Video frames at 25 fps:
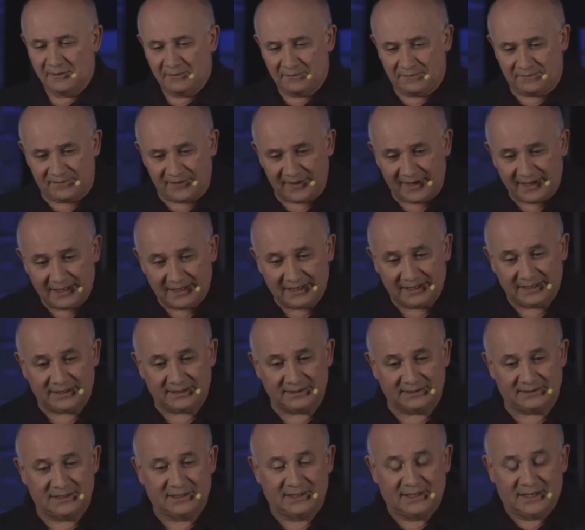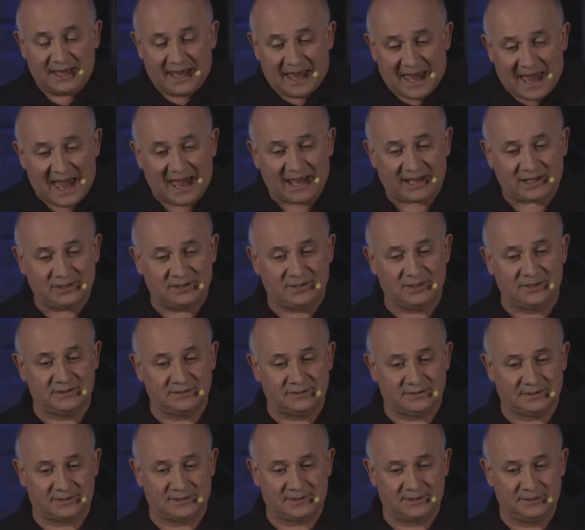feelings,
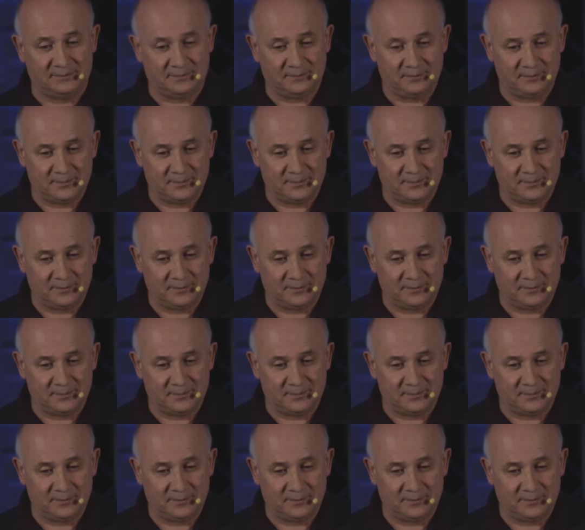actions.